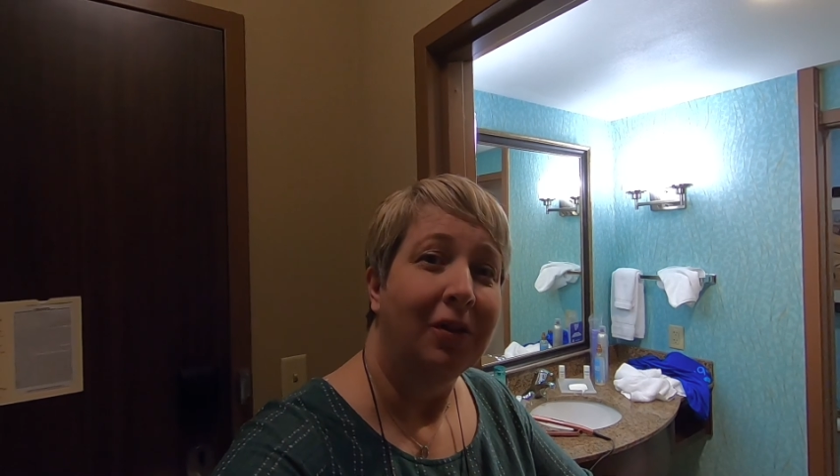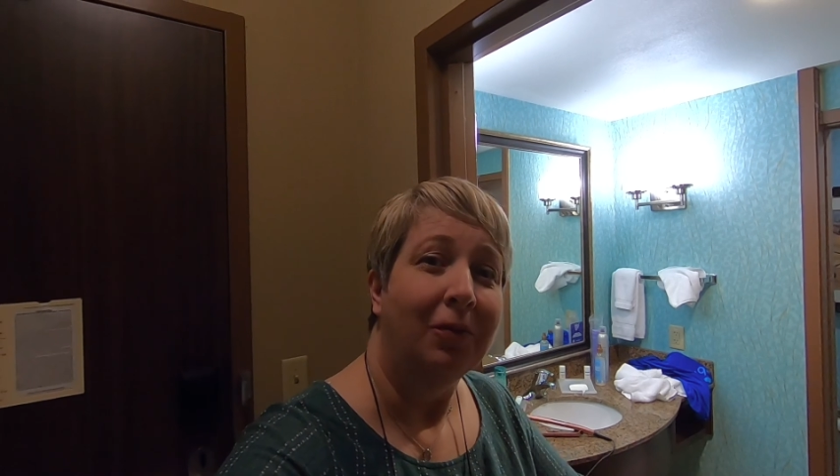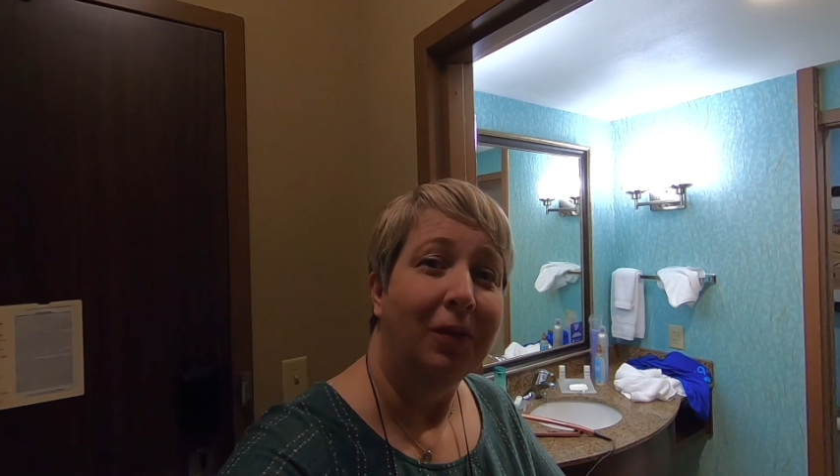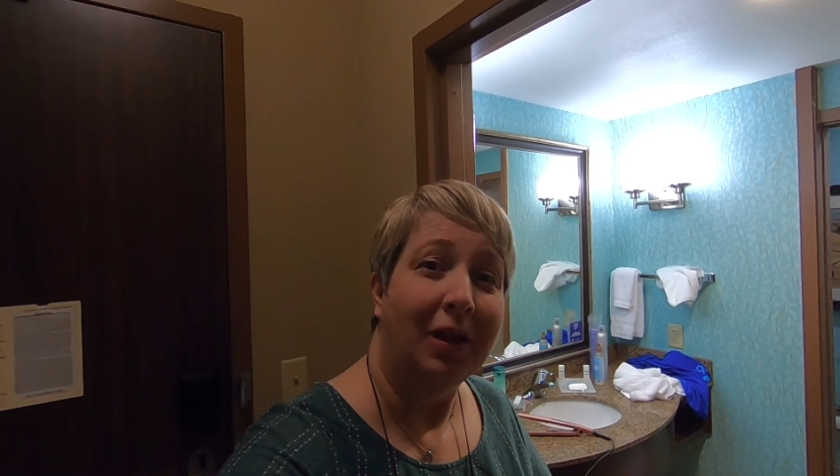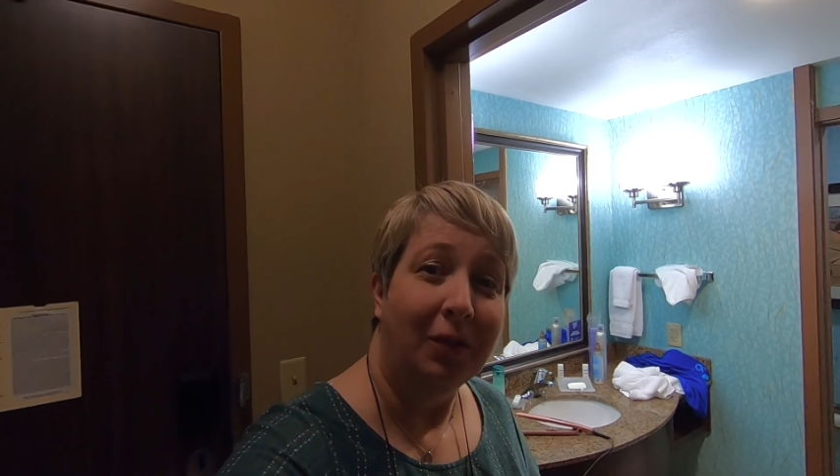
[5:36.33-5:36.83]

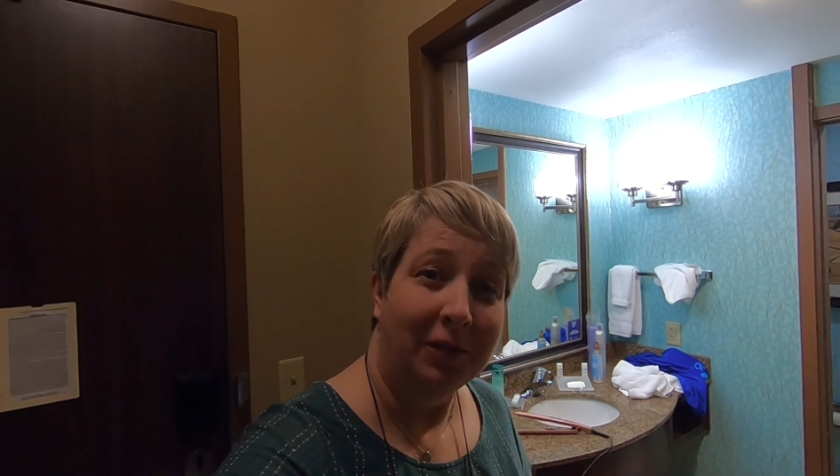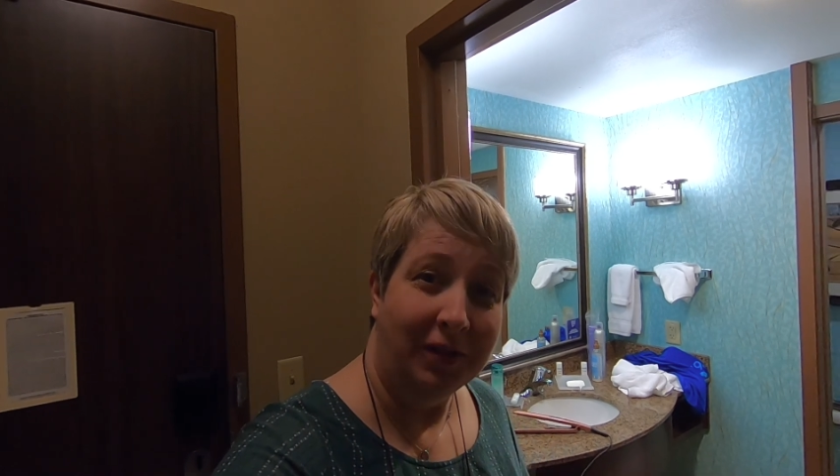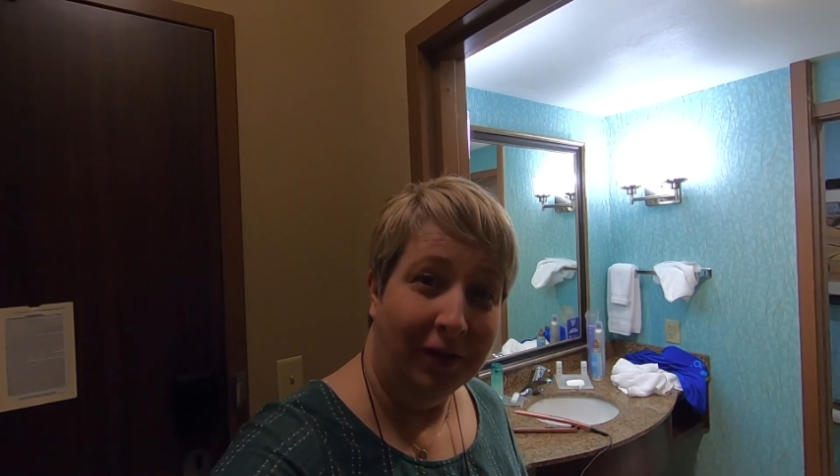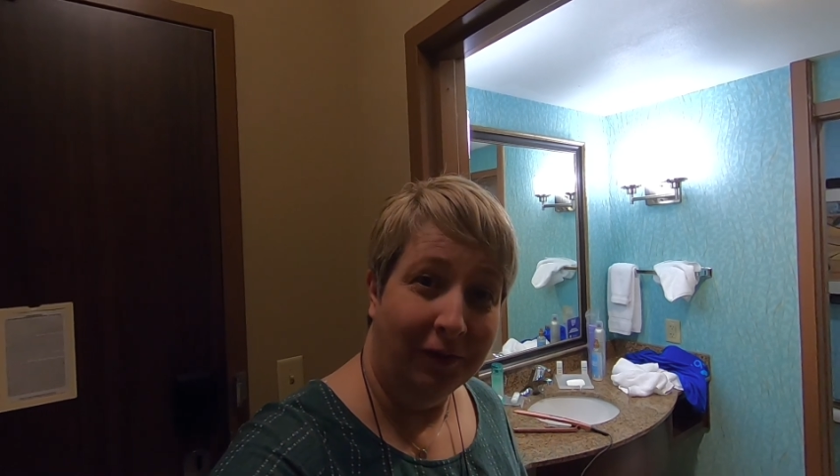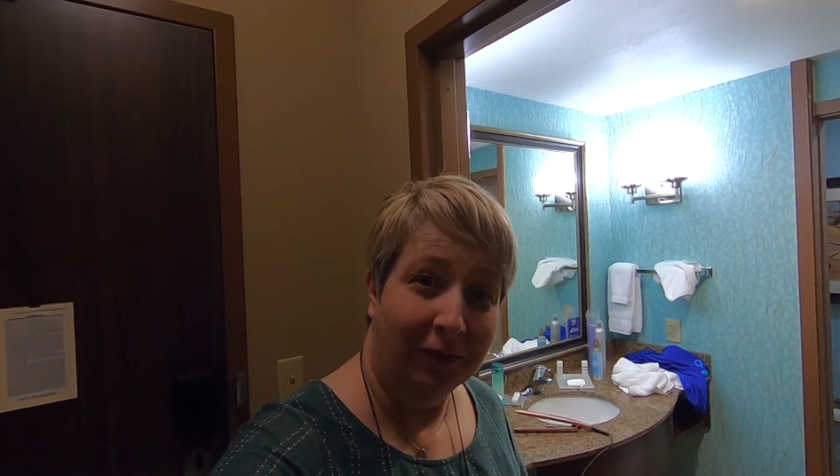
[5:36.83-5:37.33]
when I was
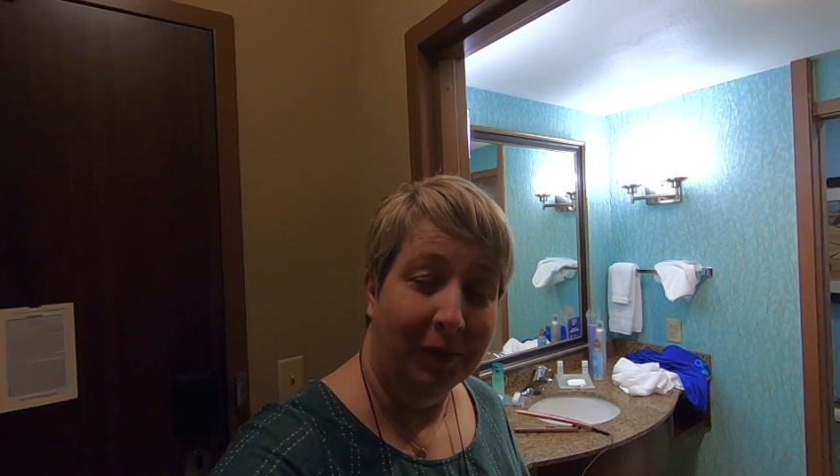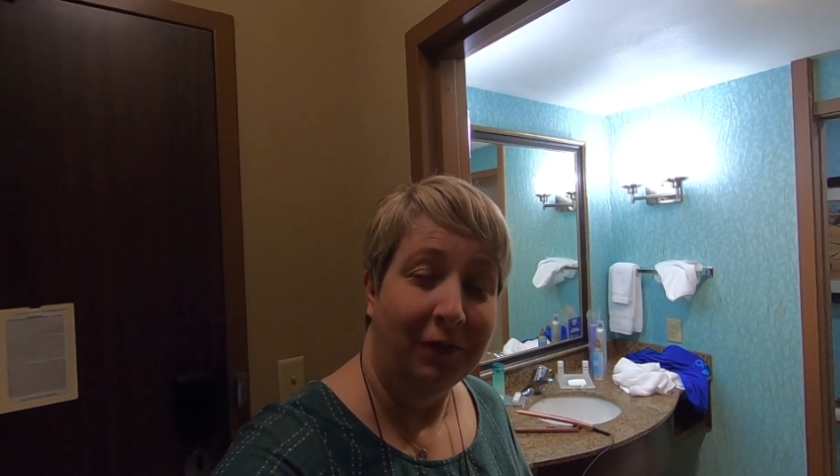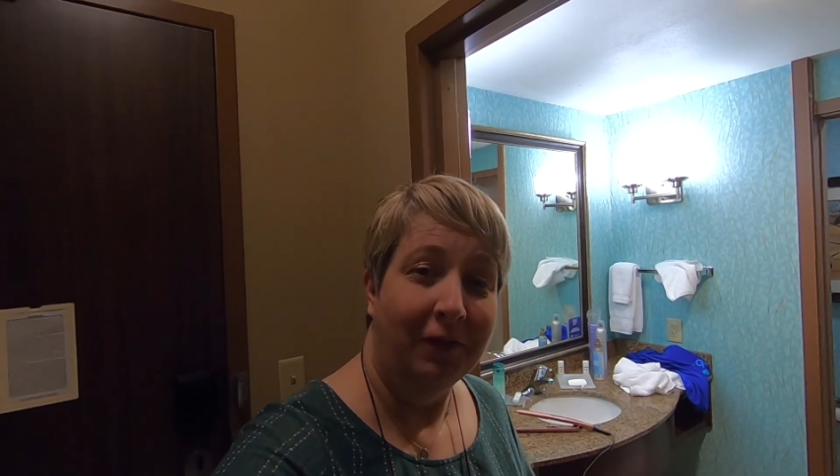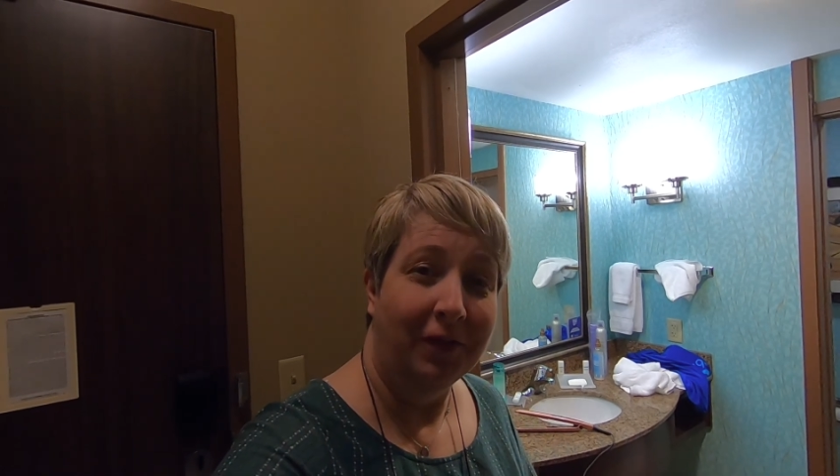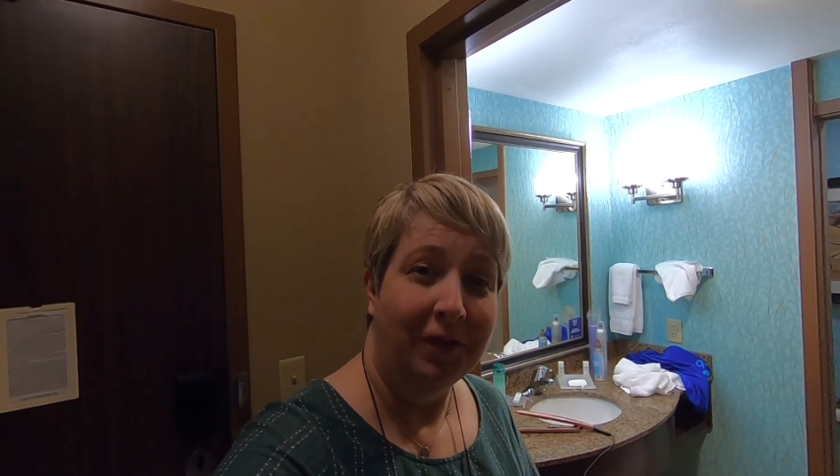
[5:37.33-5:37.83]
here for my
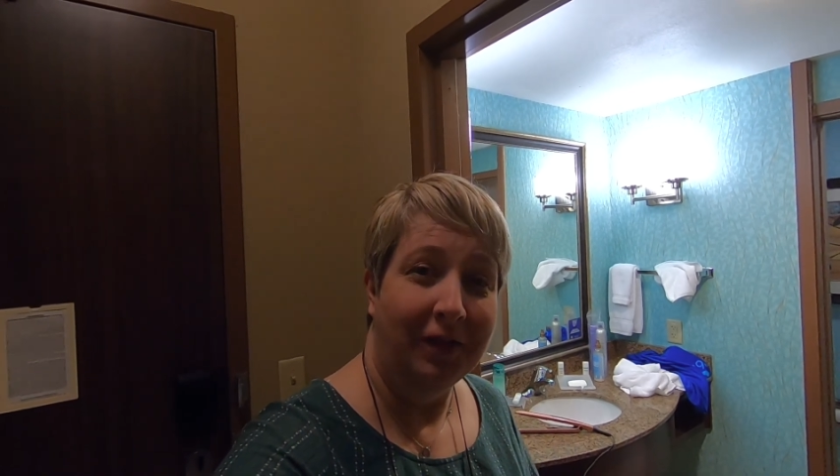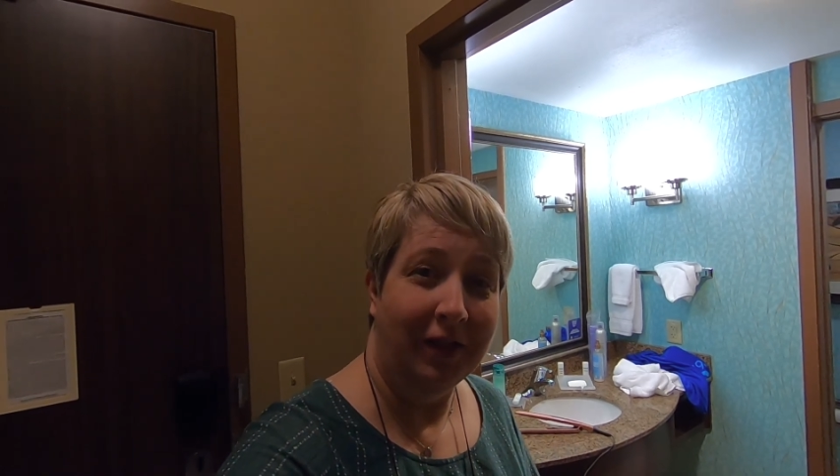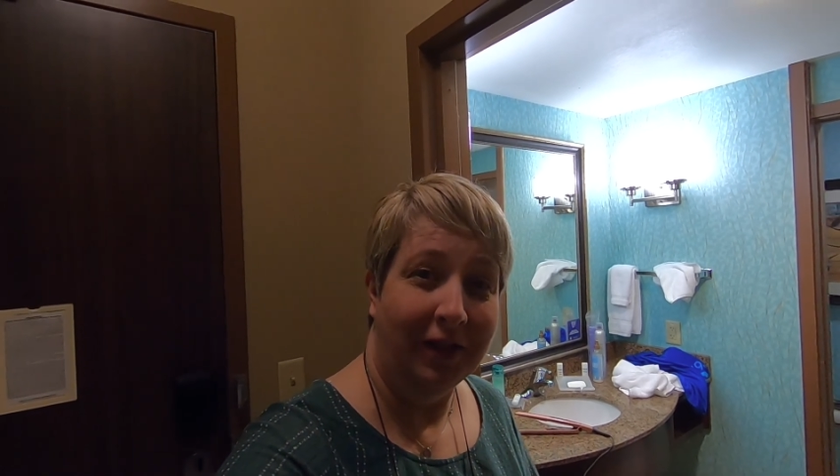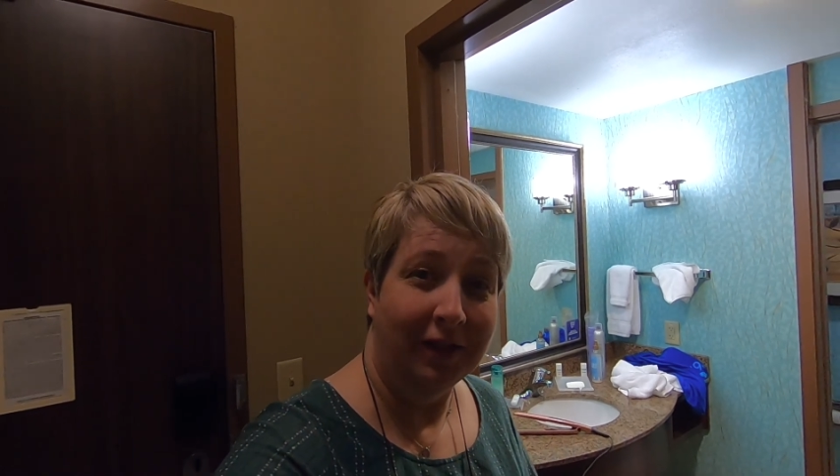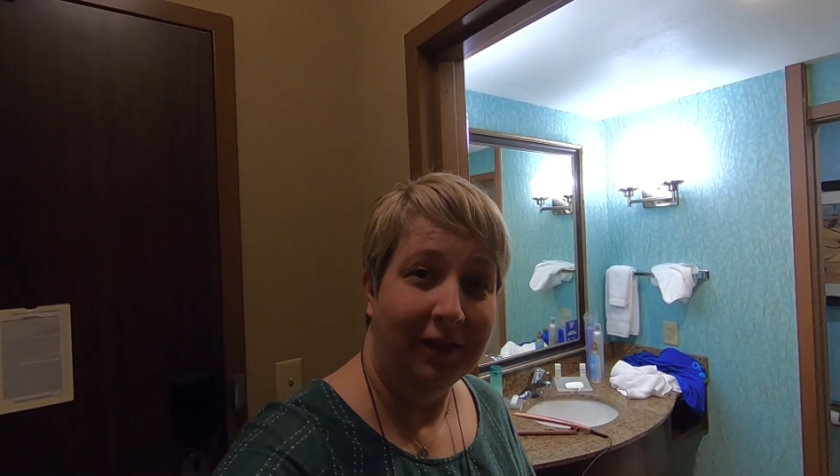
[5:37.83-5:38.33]
first
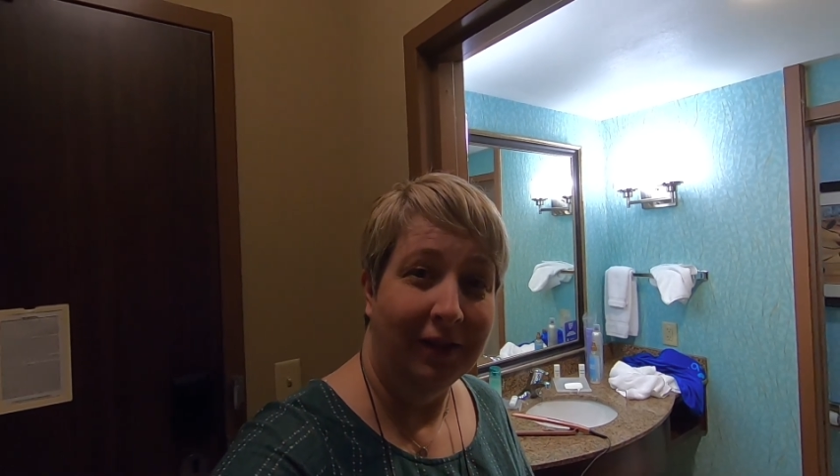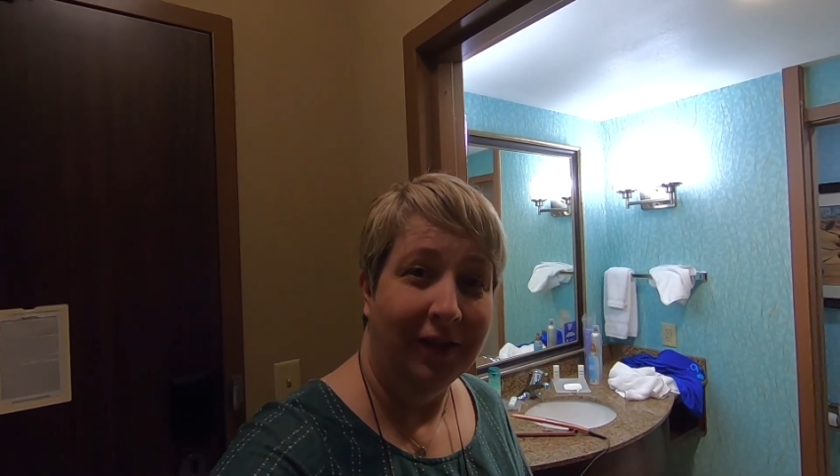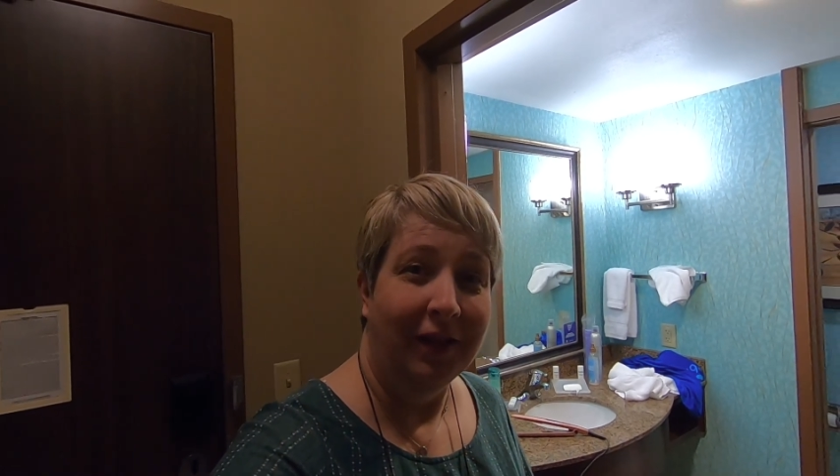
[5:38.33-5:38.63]
test,